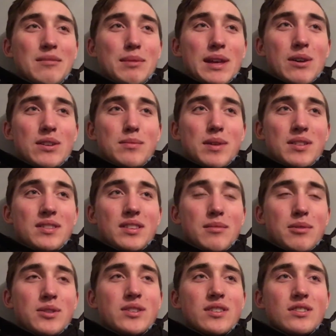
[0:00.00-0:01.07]
But that was about
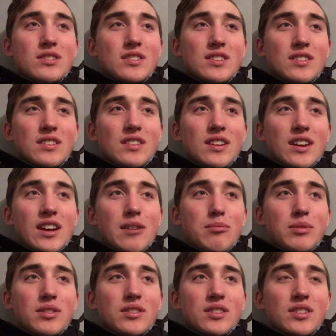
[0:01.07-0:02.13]
the most interesting thing that
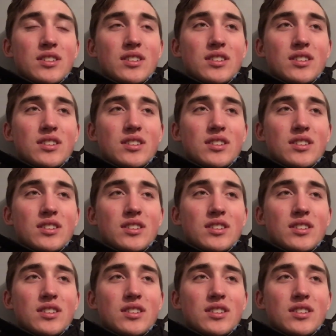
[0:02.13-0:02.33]
happened.